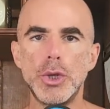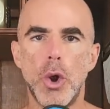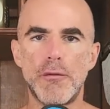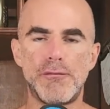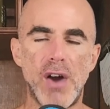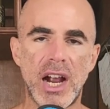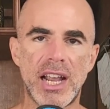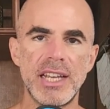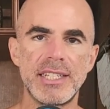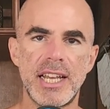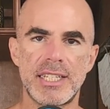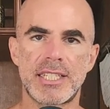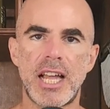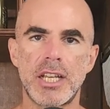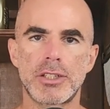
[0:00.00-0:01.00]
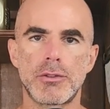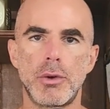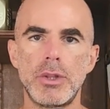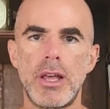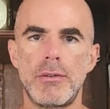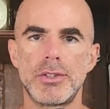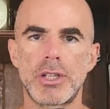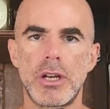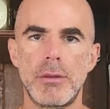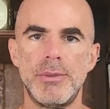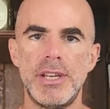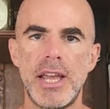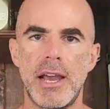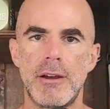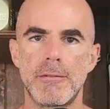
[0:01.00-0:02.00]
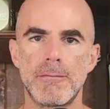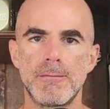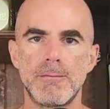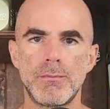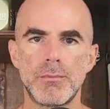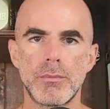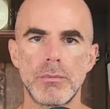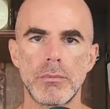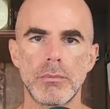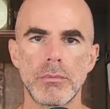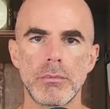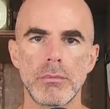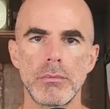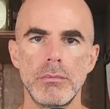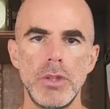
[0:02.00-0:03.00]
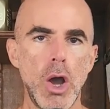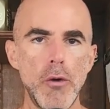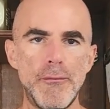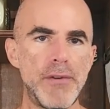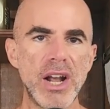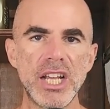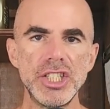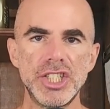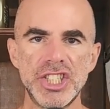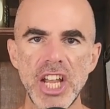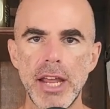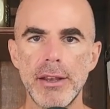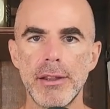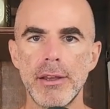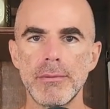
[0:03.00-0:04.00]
your fucking testosterone levels are going to be down. No fucking shit.